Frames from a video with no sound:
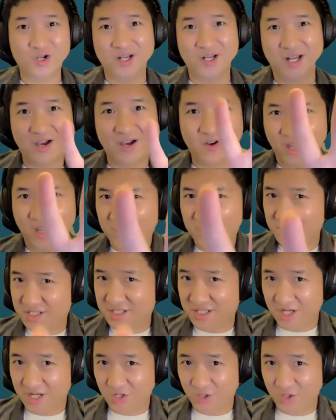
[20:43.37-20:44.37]
Now I
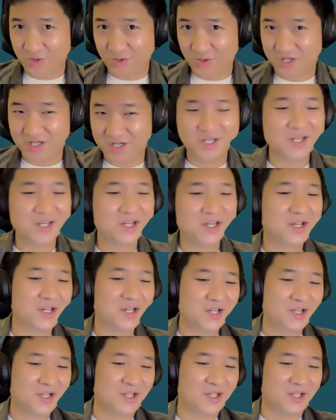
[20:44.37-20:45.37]
understand you. Okay,
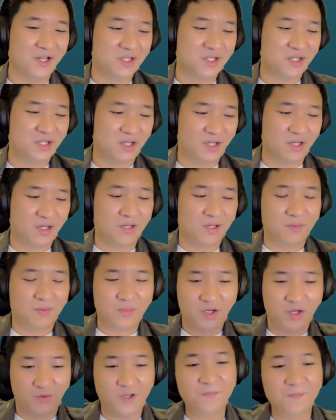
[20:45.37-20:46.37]
yes. By
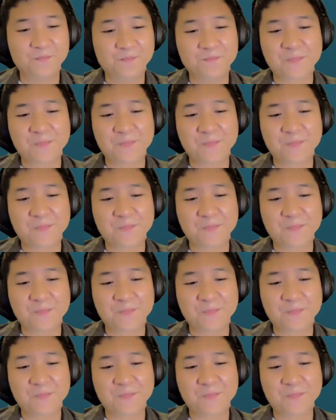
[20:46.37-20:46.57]
the way,